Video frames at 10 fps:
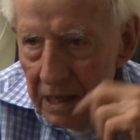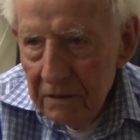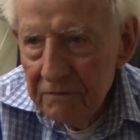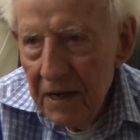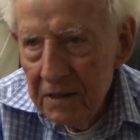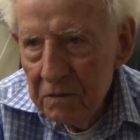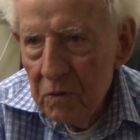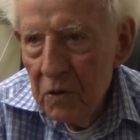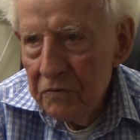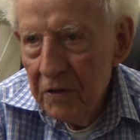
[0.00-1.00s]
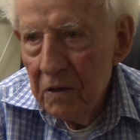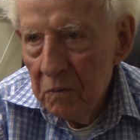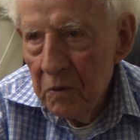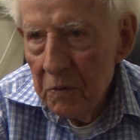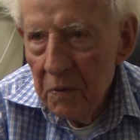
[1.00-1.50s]
Franklin Roosevelt
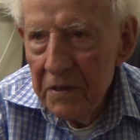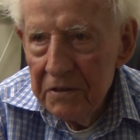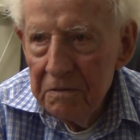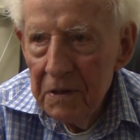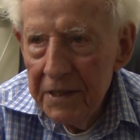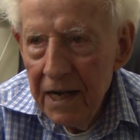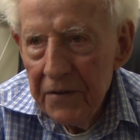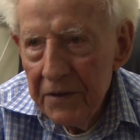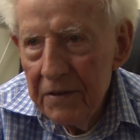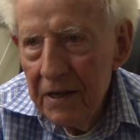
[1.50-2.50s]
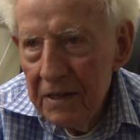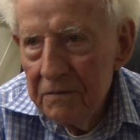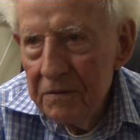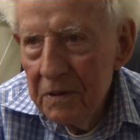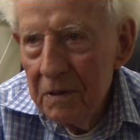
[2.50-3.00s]
were the ones that really got the credit
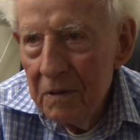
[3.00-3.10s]
for